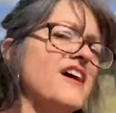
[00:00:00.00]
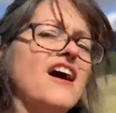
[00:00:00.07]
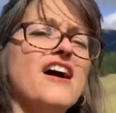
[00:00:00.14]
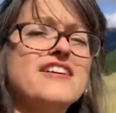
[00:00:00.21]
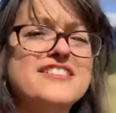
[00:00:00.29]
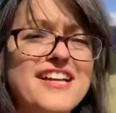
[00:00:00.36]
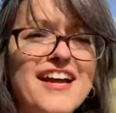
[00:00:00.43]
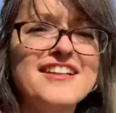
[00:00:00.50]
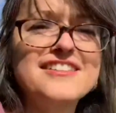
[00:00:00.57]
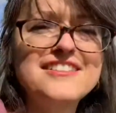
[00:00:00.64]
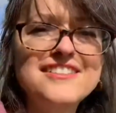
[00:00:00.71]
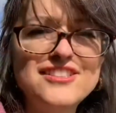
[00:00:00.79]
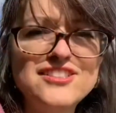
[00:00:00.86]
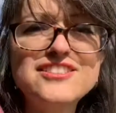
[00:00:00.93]
are tied
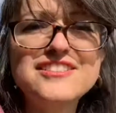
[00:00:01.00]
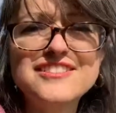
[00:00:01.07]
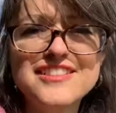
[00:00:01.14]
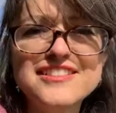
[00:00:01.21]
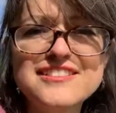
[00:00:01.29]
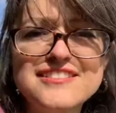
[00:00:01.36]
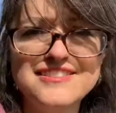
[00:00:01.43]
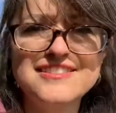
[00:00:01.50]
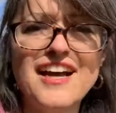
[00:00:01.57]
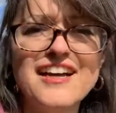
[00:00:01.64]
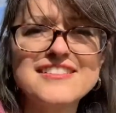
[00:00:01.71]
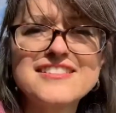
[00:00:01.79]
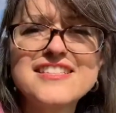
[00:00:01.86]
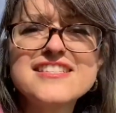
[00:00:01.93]
to
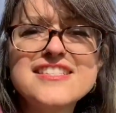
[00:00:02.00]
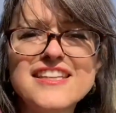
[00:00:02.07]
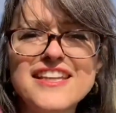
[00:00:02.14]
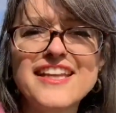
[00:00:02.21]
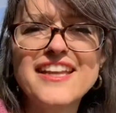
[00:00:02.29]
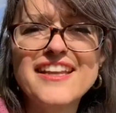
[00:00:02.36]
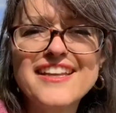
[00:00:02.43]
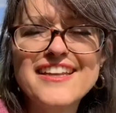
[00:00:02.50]
toxicity.